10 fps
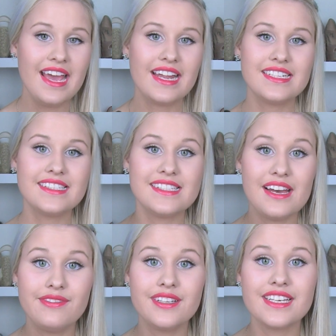It is
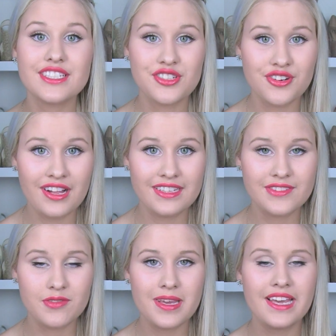definitely
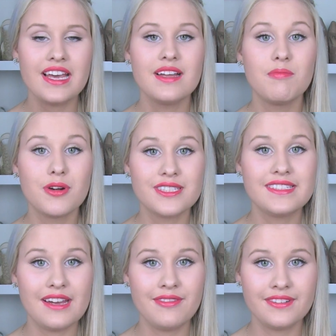Australis for me, most
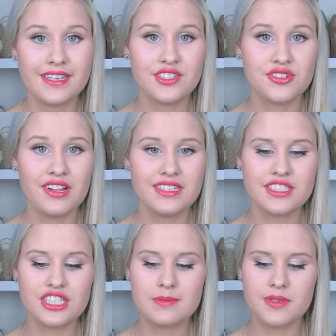definitely Australis,
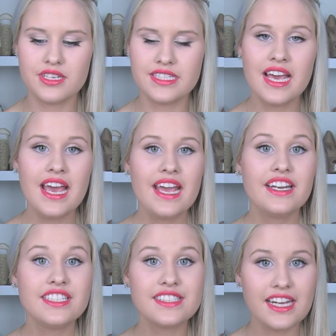just because it
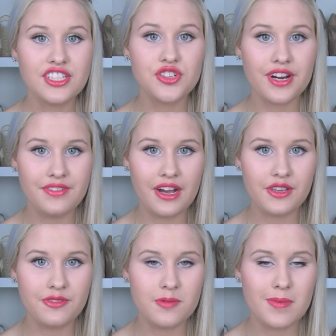is such great
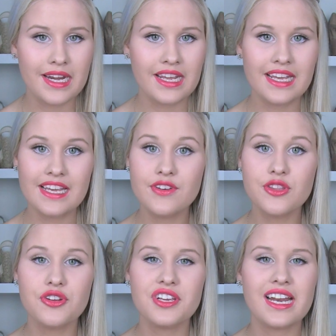value for money. Even
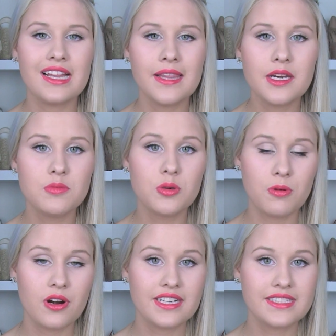though you get a little more
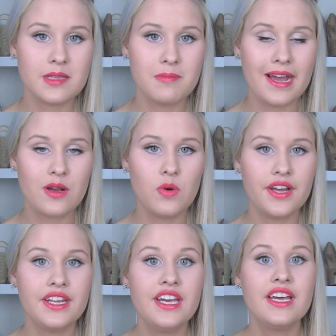product in the MAC
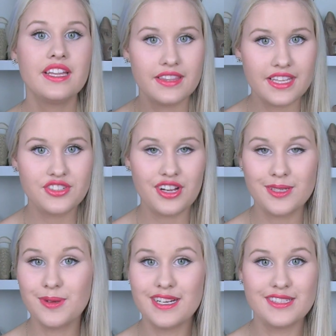one, the
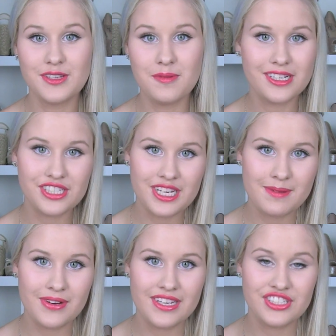Australis one is so much
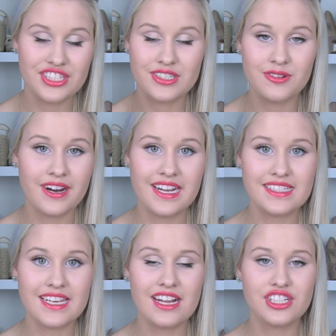cheaper. It's just
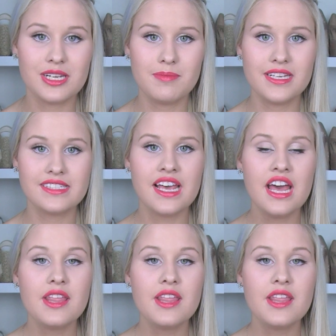crazy how cheap it is.